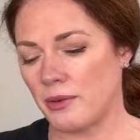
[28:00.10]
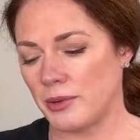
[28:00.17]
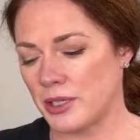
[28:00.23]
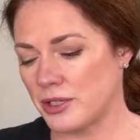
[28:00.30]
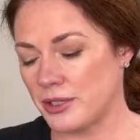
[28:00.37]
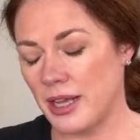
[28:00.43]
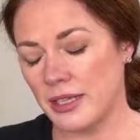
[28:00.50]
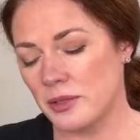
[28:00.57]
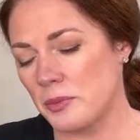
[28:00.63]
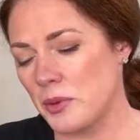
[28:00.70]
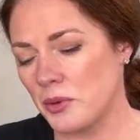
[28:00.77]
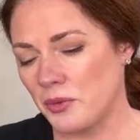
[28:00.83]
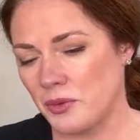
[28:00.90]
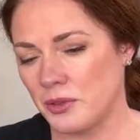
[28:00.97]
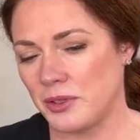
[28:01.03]
which that's
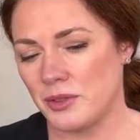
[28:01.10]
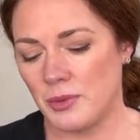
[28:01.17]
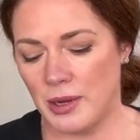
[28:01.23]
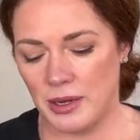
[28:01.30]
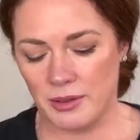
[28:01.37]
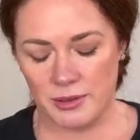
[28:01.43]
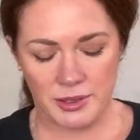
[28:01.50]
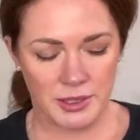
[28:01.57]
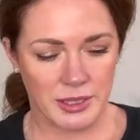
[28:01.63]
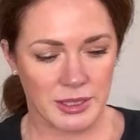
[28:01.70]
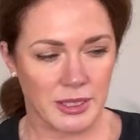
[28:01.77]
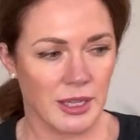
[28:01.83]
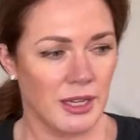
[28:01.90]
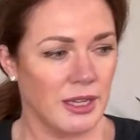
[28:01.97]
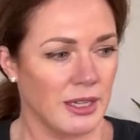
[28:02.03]
beautiful as well. It's just